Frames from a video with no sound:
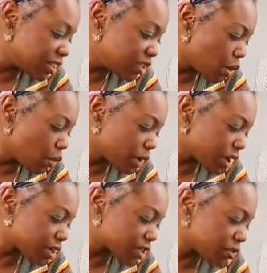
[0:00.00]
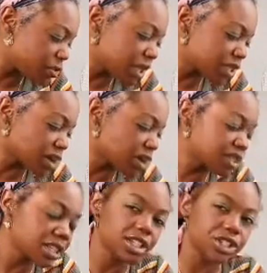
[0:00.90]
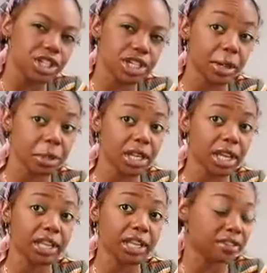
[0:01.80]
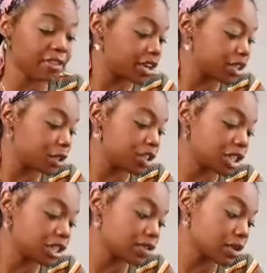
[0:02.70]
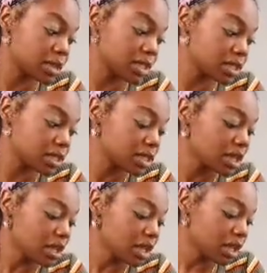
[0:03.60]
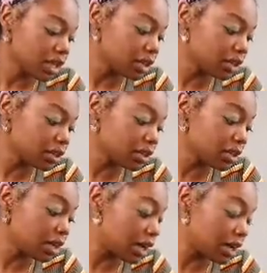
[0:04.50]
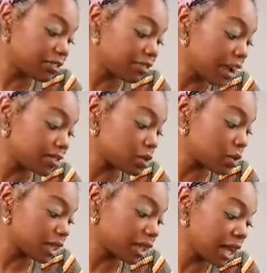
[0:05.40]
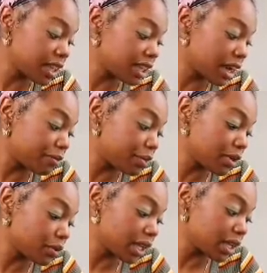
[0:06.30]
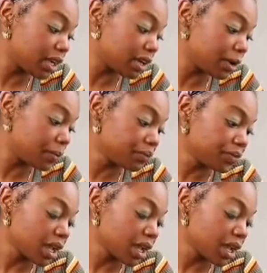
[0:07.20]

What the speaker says: don't worry yourself, because honestly, I'm gonna get clarifiers, but just from this little 5 spread line that I put right here,